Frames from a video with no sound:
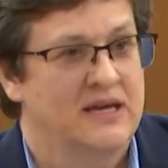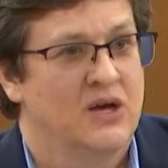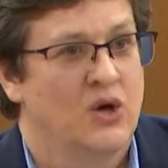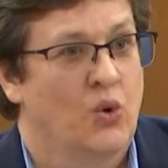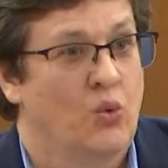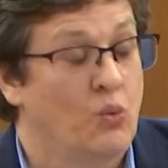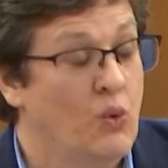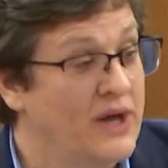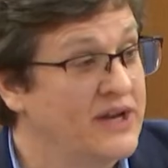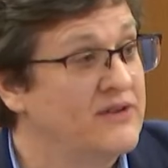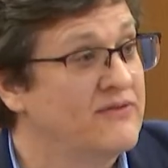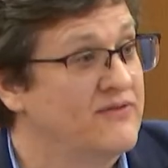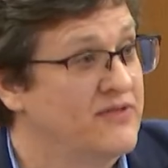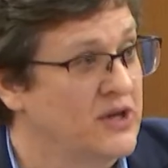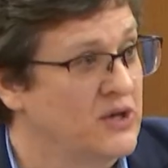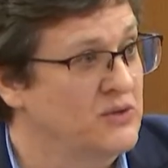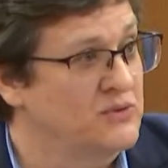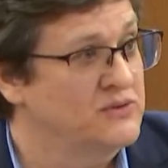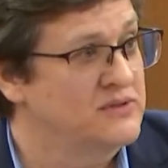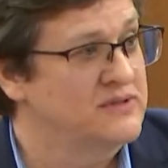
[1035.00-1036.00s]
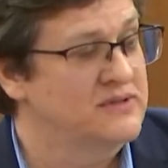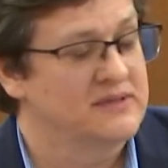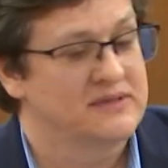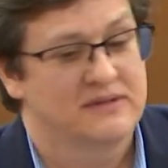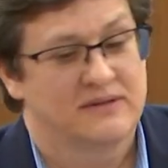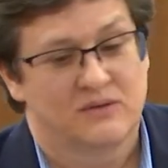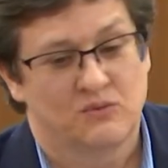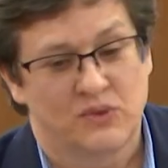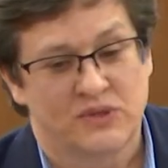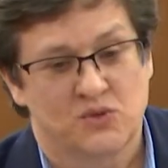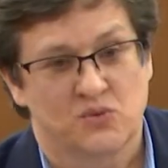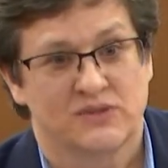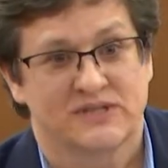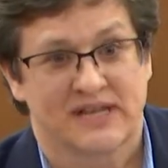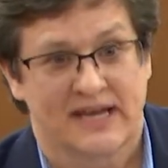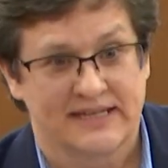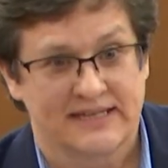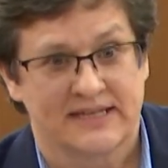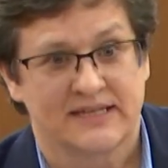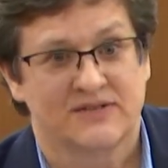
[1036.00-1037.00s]
One of those, which was
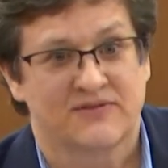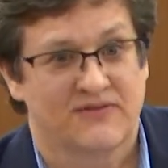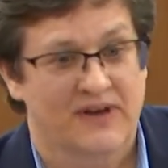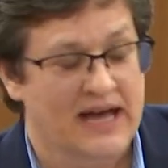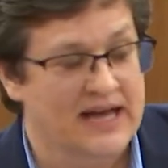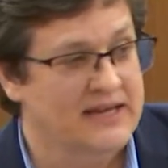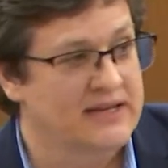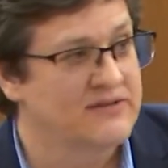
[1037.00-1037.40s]
identified